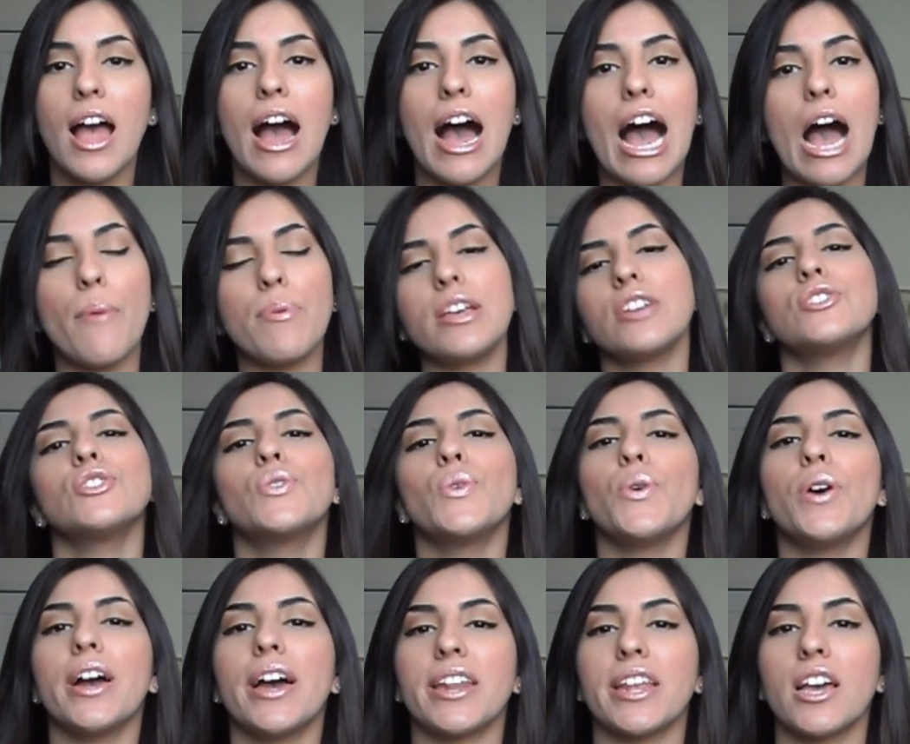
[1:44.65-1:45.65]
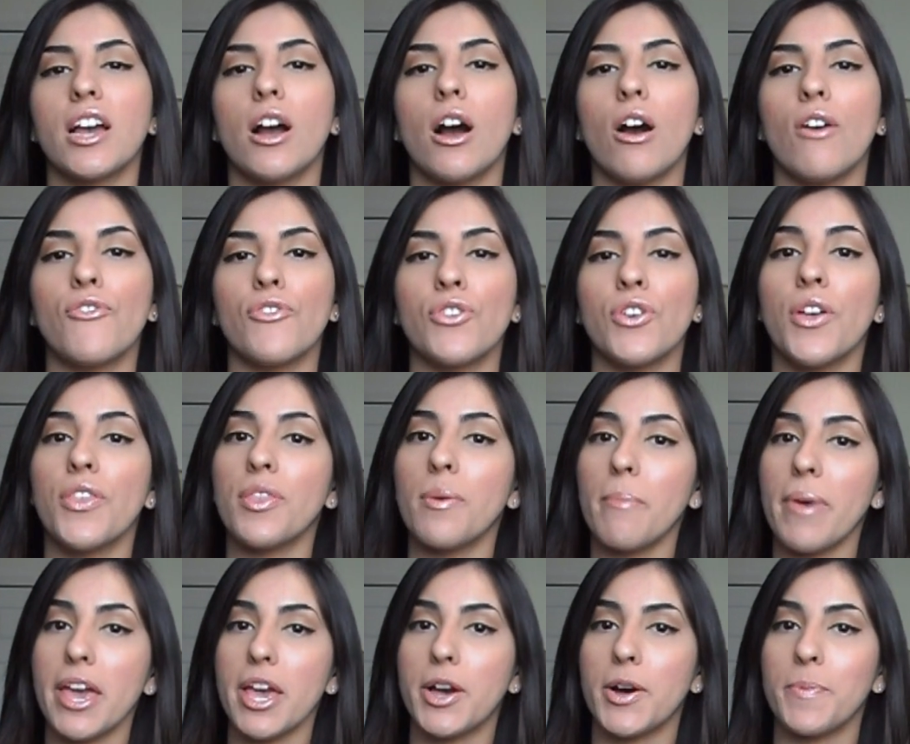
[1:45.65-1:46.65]
I would like to go ahead and cover
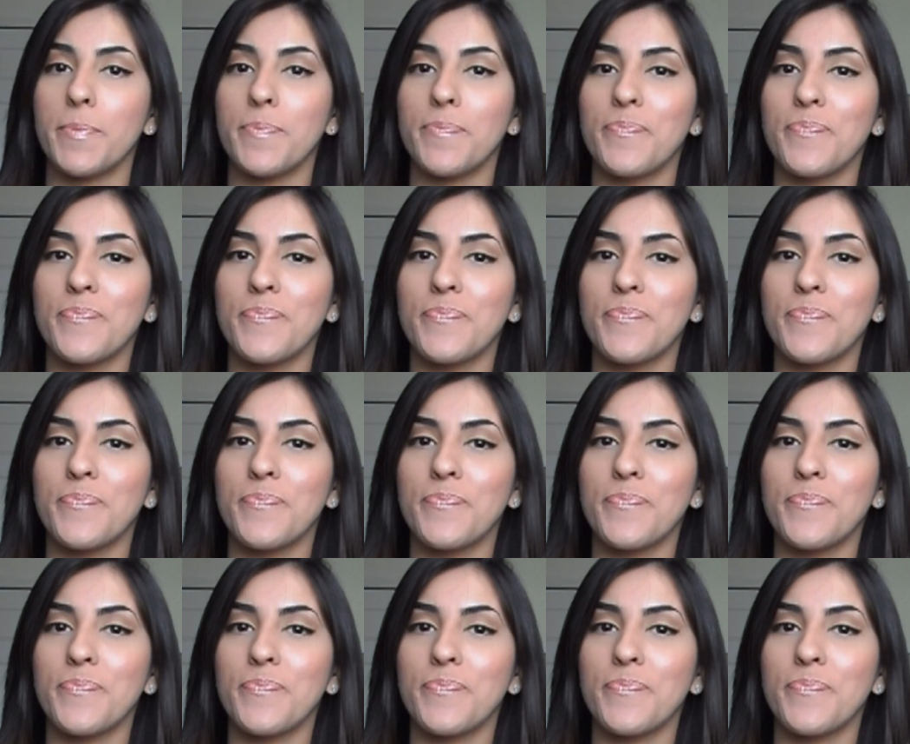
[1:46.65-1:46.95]
makeup.